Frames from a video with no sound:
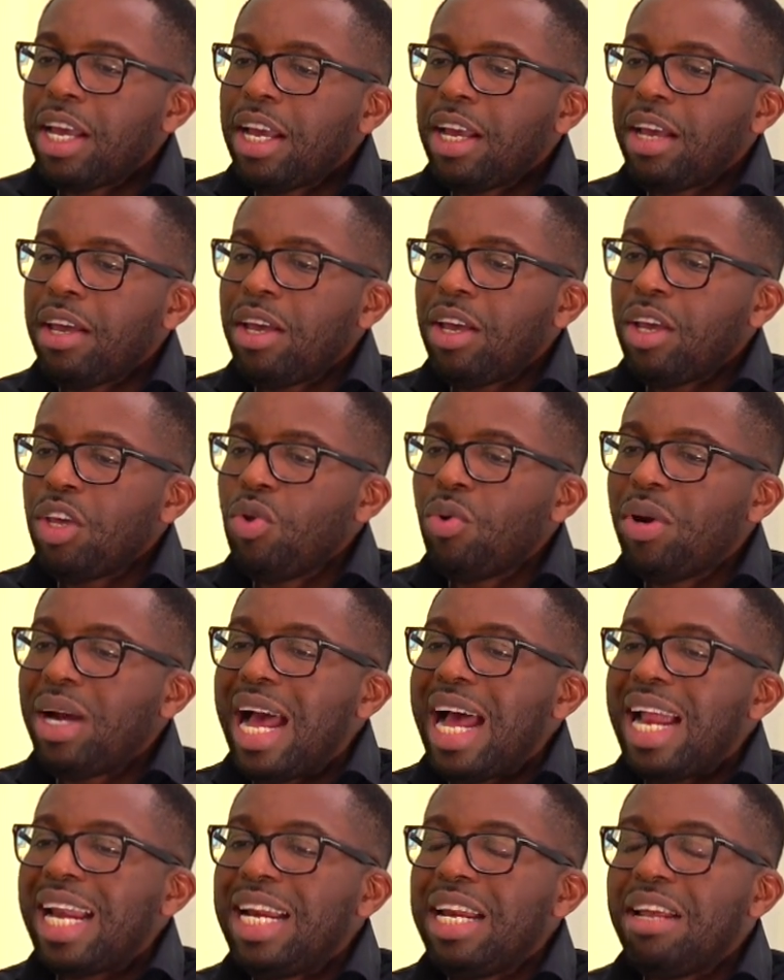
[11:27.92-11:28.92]
eh, you
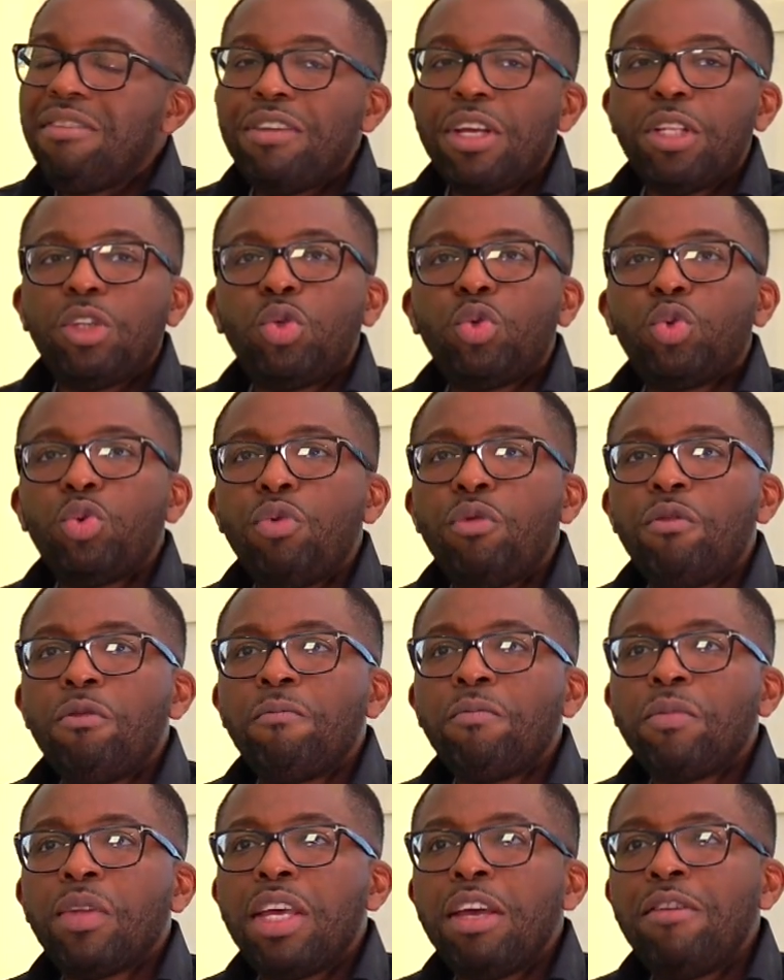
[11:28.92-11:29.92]
can't leave it to,
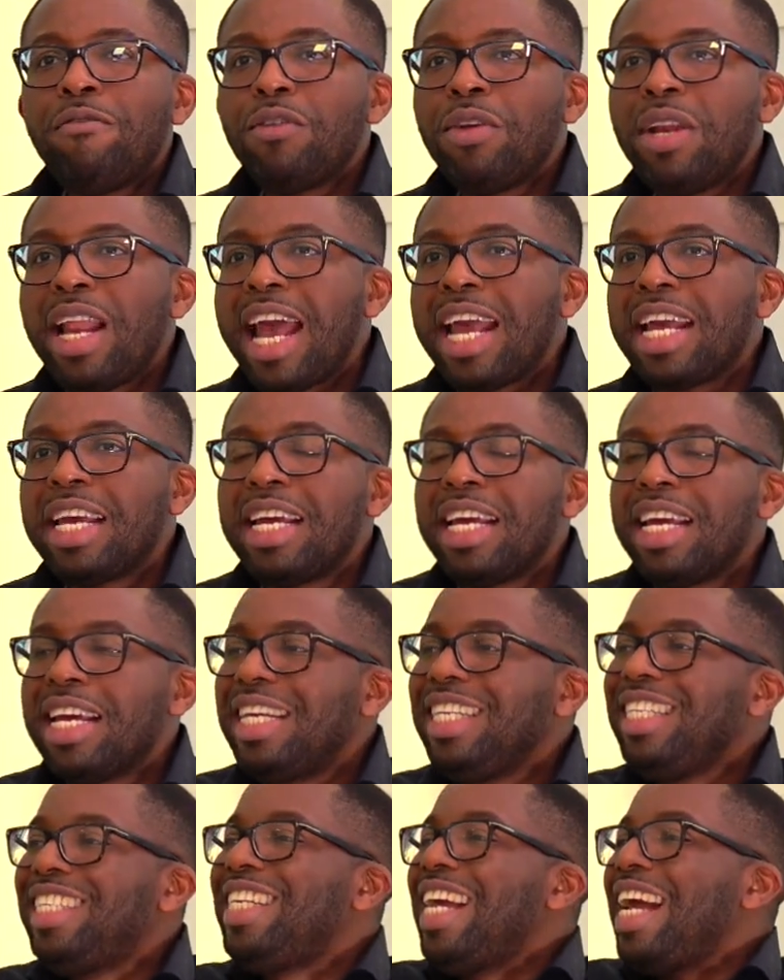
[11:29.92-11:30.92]
if you like,
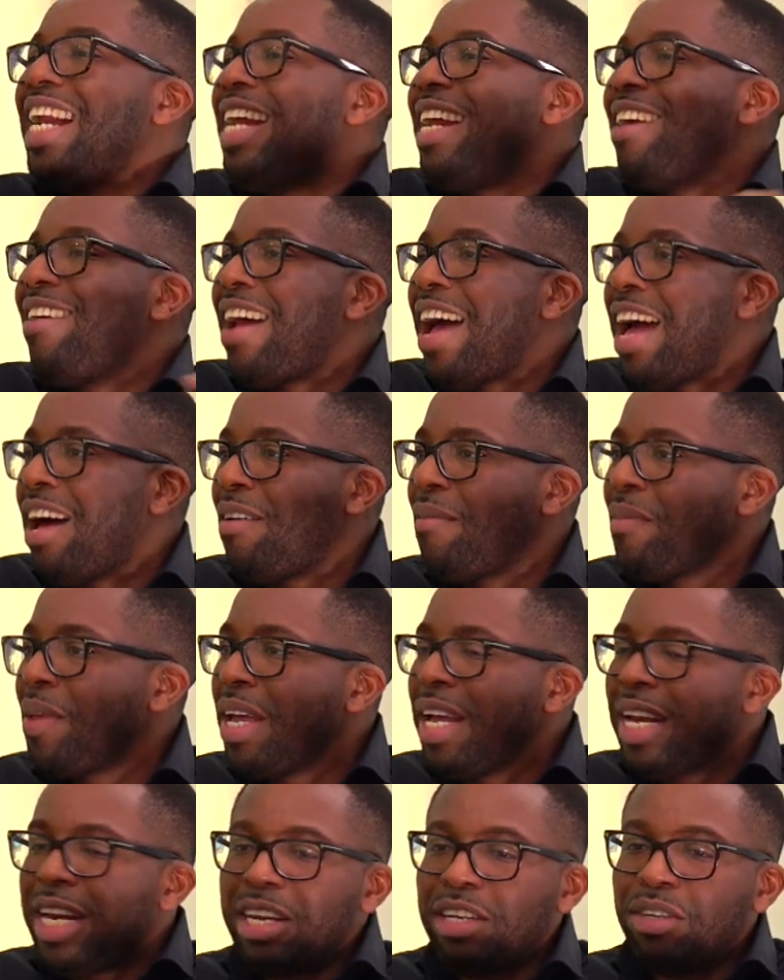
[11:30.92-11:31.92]
general
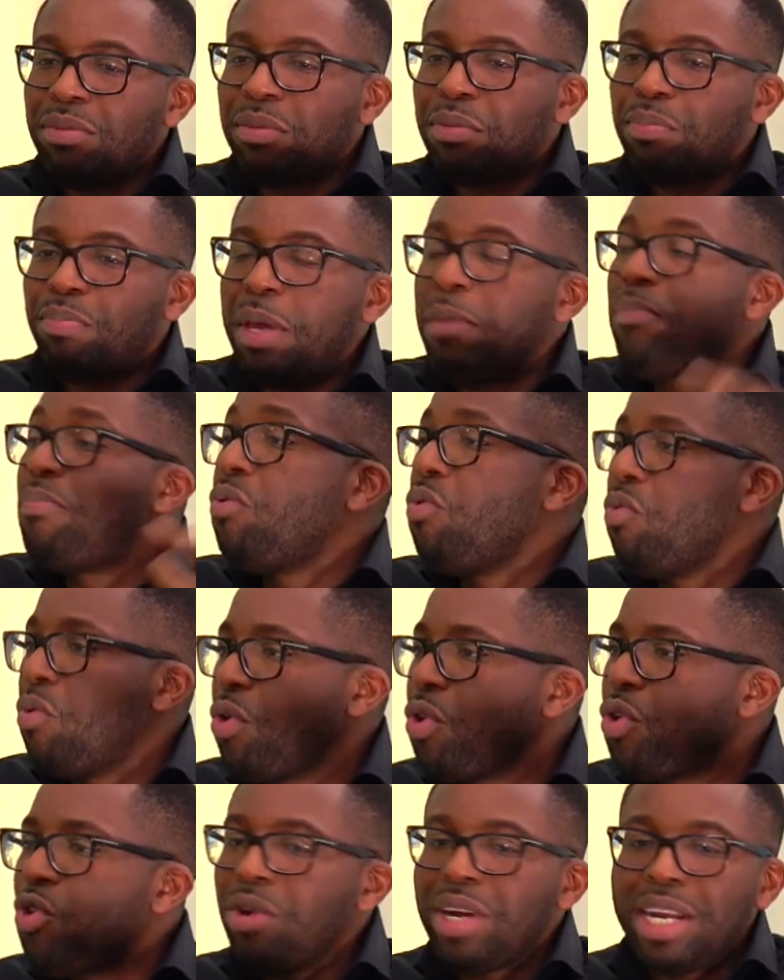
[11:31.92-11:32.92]
the people.
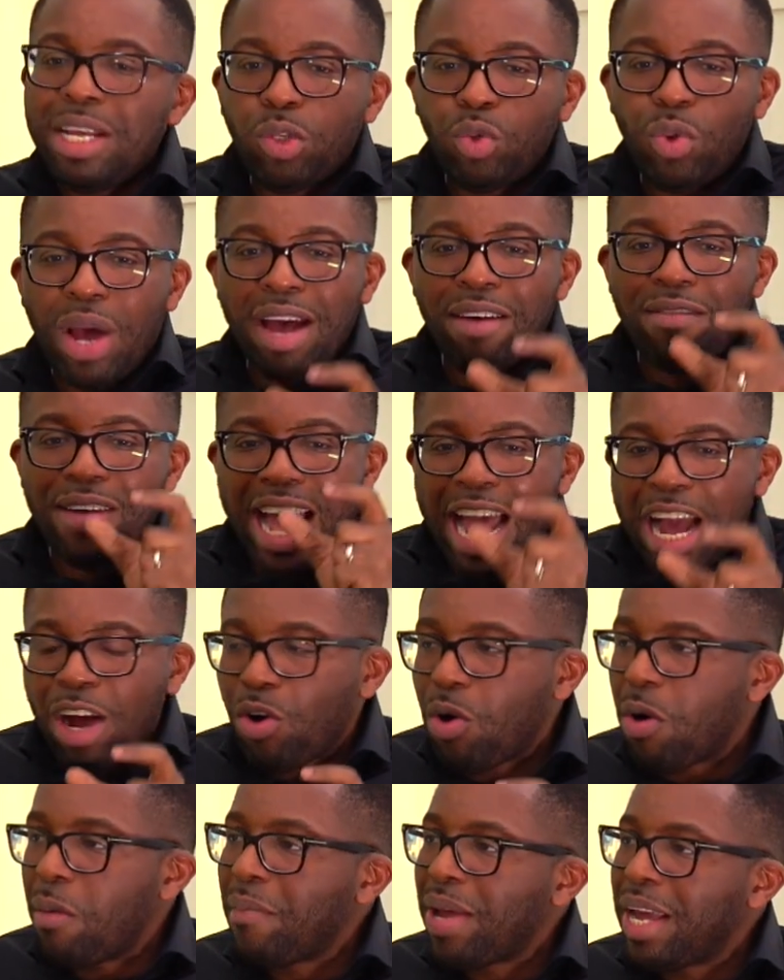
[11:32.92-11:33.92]
You need to have
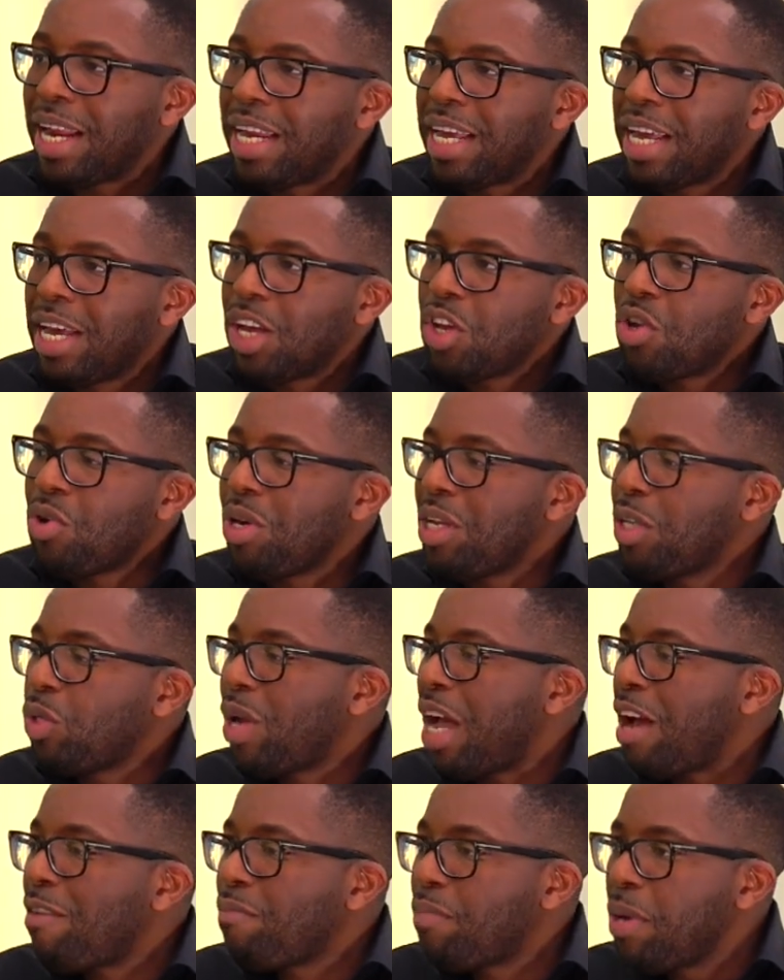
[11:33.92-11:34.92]
anchor men. You need to
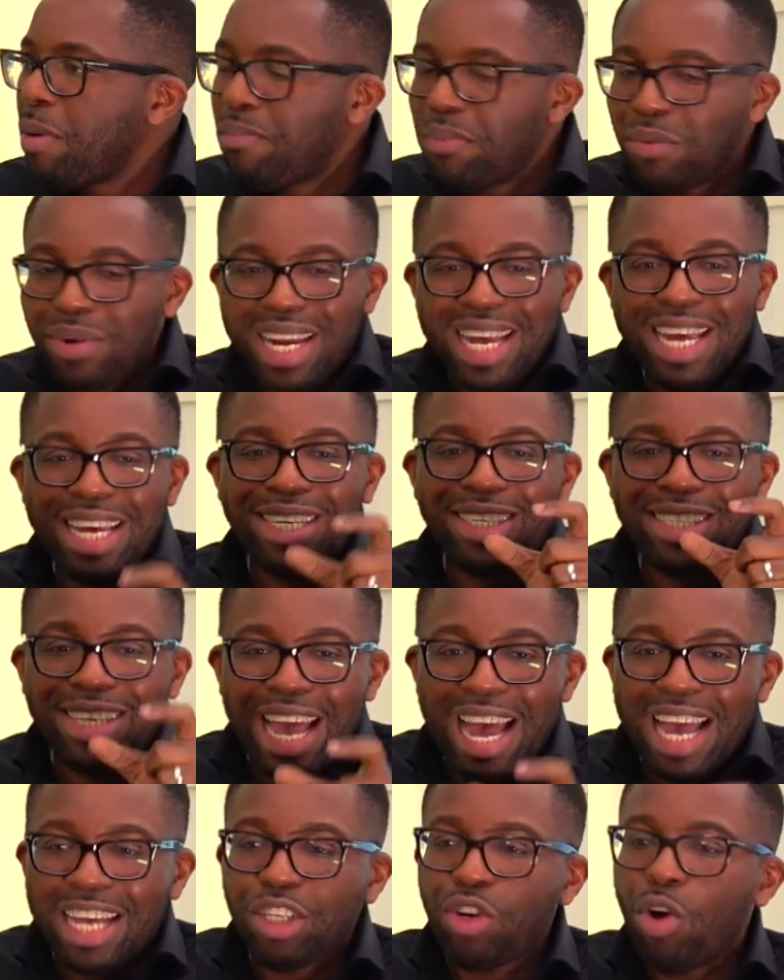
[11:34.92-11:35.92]
have people in
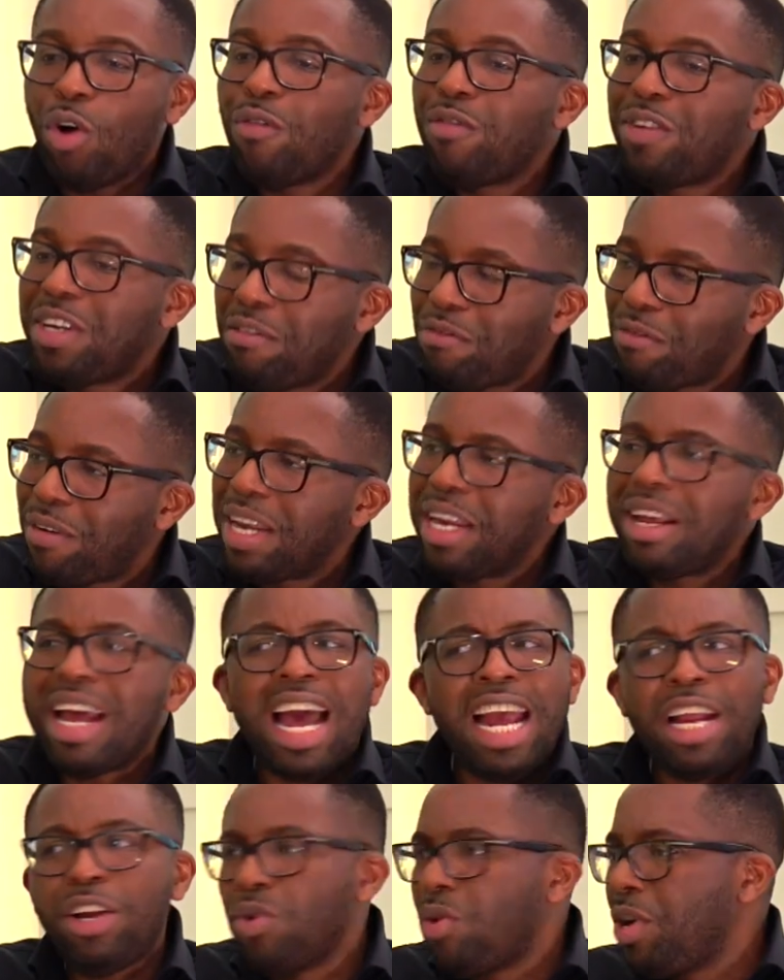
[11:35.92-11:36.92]
charge of different.
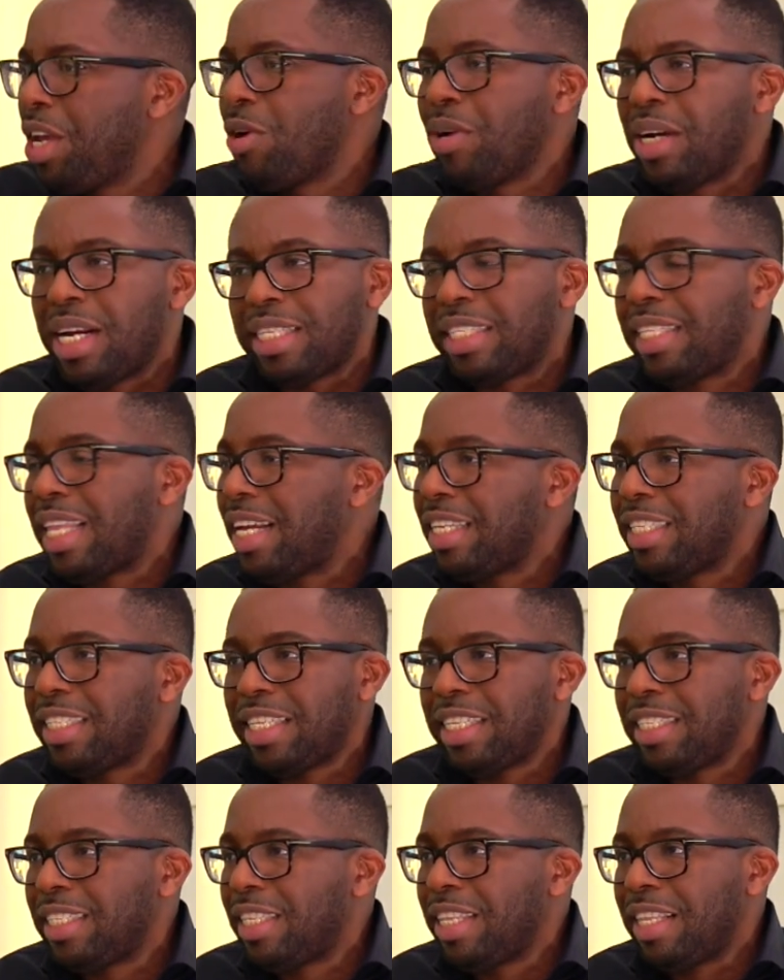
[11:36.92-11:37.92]
I know he understands
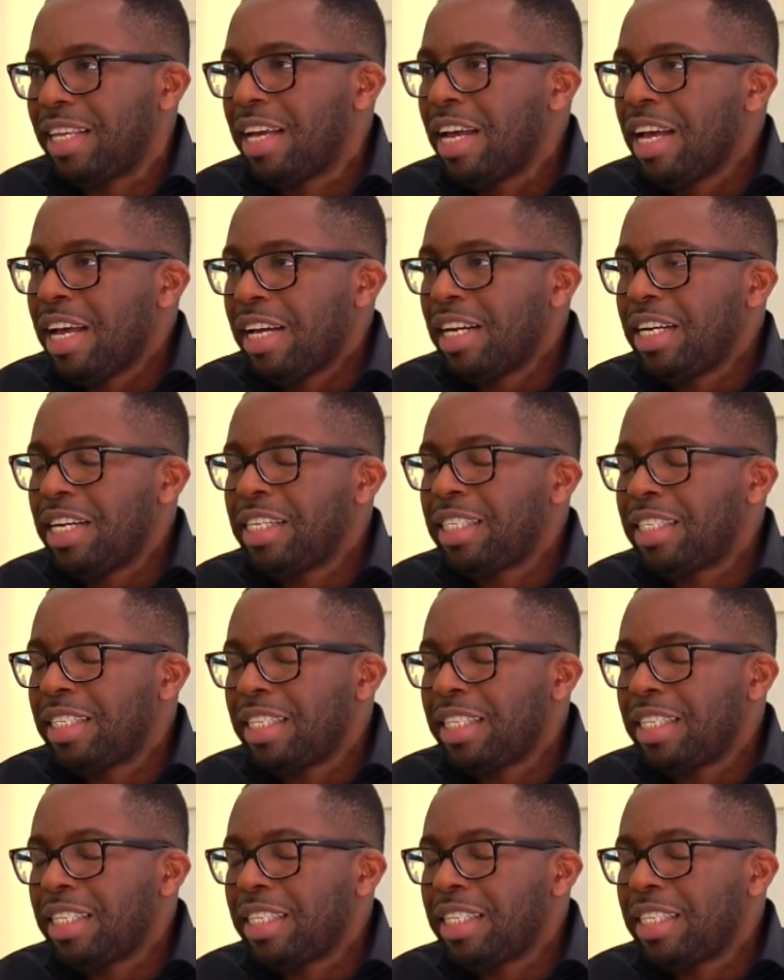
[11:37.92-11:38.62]
this. No, but, but you this,